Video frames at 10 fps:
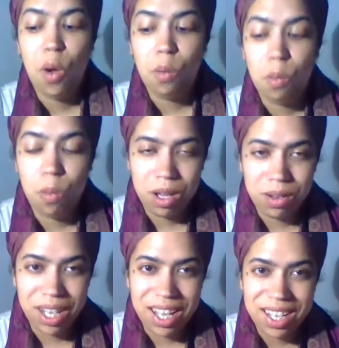
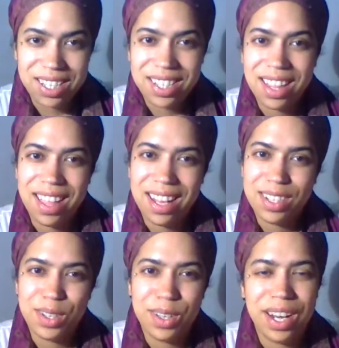Well, guys, that
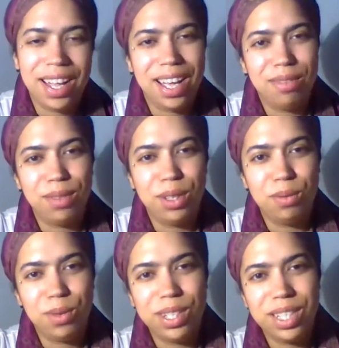is all that I have for you
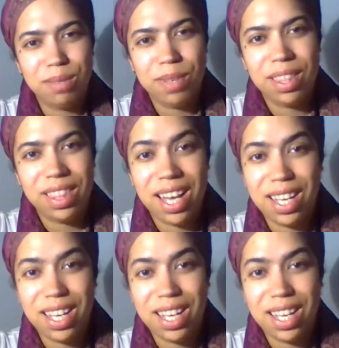for this month.